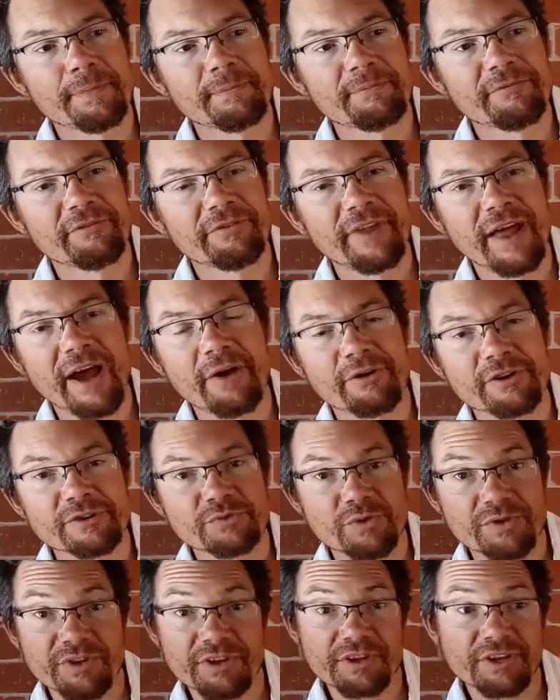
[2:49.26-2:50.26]

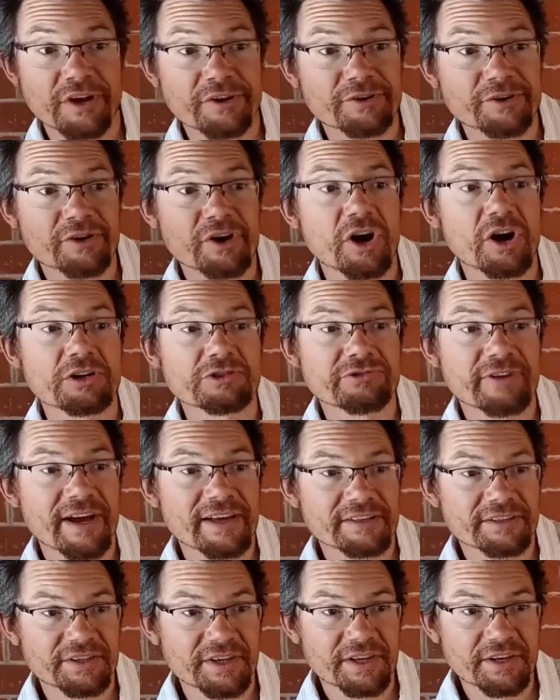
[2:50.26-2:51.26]
flowers with the darker
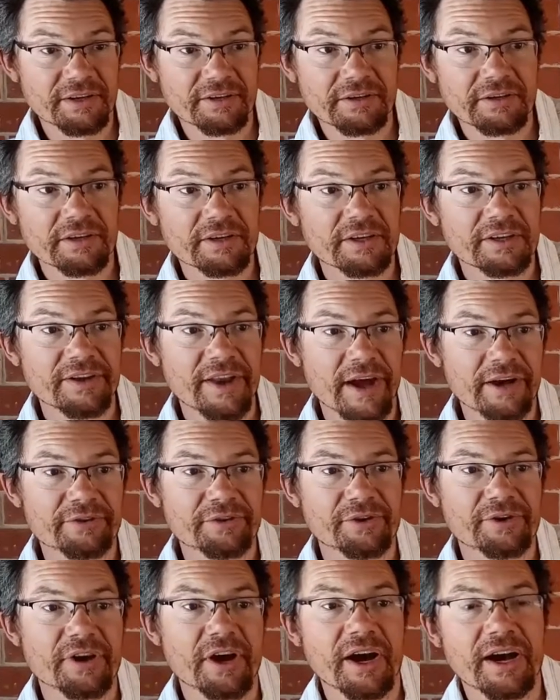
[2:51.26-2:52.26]
contrasting
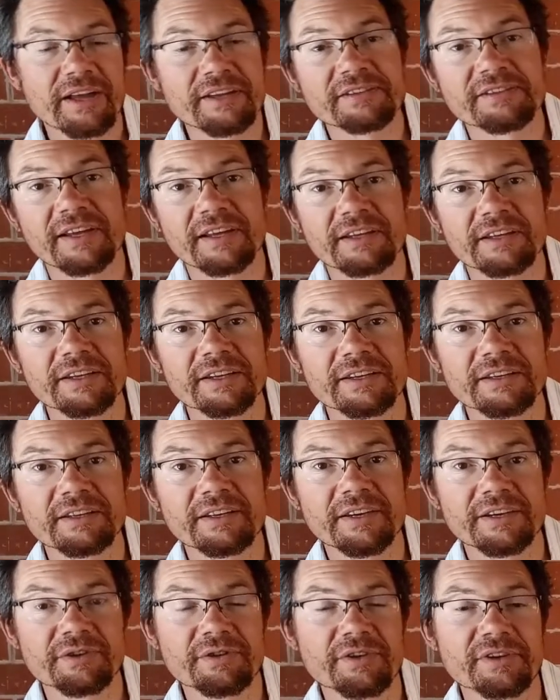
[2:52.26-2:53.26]
nectar guides that lead
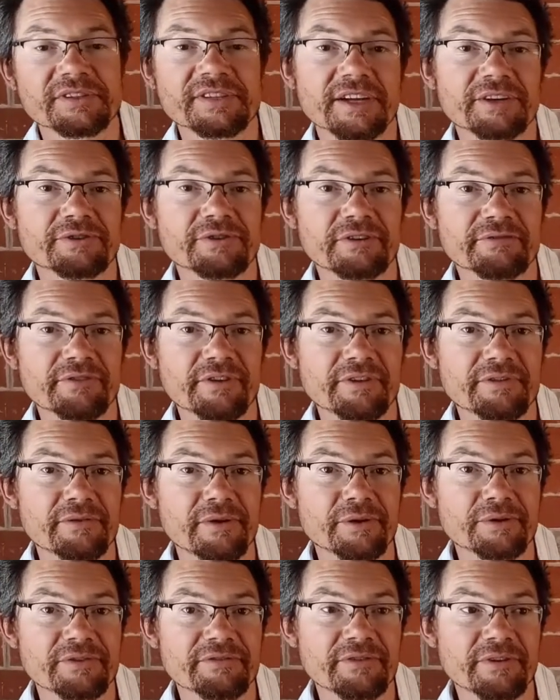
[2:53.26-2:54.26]
into the center of the
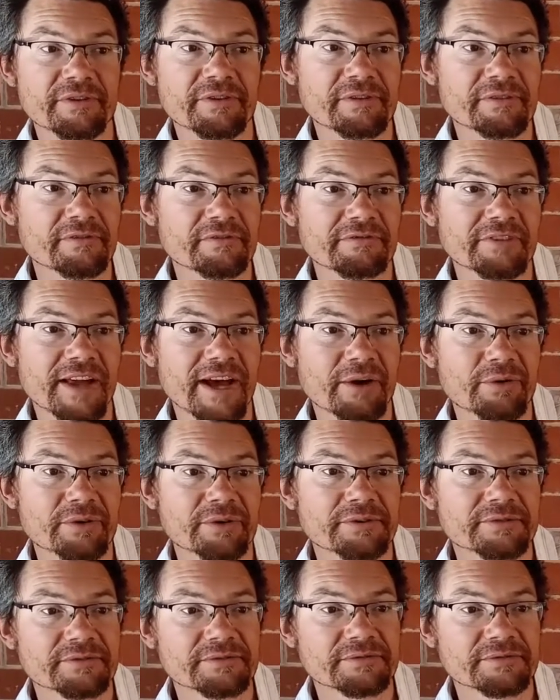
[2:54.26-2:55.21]
throat of the flower.